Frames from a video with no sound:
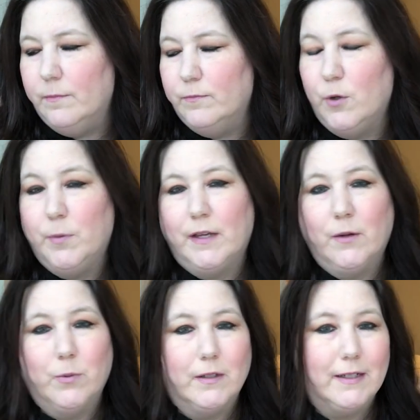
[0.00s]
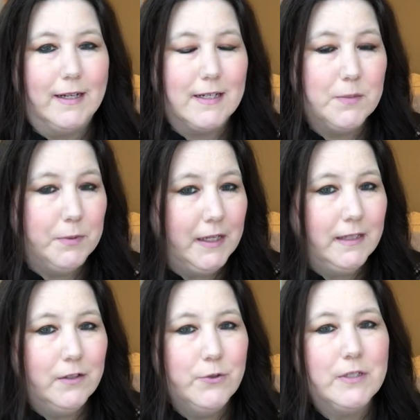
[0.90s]
Nobody could really
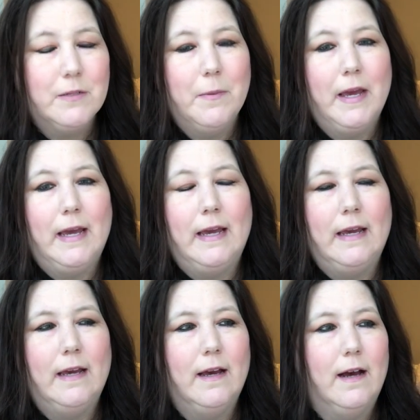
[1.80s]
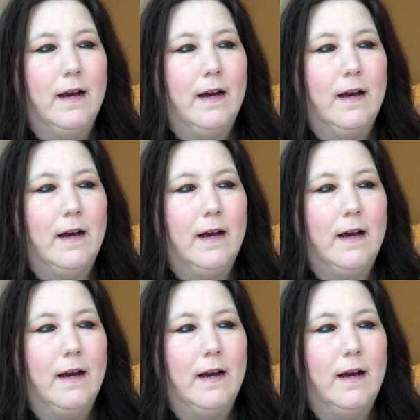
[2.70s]
explain those to me.